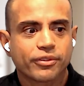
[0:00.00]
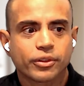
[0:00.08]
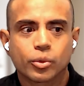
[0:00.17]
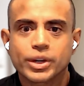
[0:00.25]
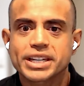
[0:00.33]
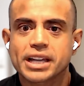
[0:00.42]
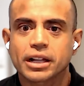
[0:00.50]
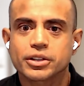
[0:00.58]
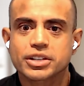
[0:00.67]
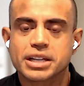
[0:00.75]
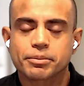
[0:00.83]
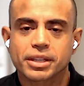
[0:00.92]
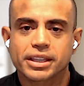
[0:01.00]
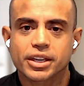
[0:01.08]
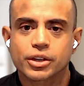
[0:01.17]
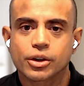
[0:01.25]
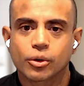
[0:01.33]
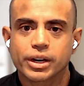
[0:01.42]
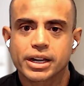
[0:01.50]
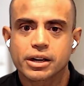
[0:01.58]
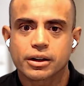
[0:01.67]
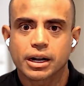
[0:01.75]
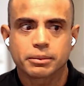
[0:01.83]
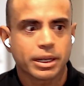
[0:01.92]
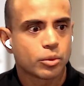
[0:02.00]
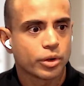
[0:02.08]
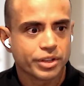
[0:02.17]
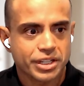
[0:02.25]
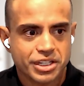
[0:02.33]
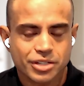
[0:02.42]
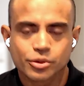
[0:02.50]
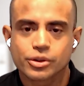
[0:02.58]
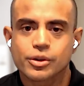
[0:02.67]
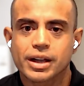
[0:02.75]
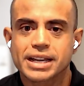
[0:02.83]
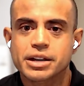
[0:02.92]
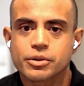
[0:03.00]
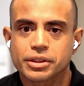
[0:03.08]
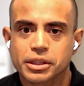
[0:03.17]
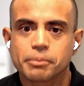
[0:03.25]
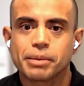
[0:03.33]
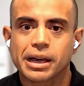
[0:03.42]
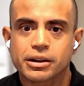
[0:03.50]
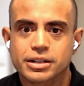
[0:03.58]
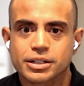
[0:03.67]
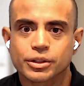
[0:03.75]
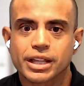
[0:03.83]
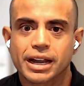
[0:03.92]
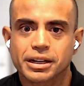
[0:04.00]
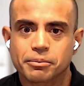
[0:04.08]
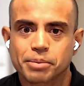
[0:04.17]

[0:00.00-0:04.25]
we tell you something that you don't want to hear? I'm like, well, the sooner I hear it, the better, so that I can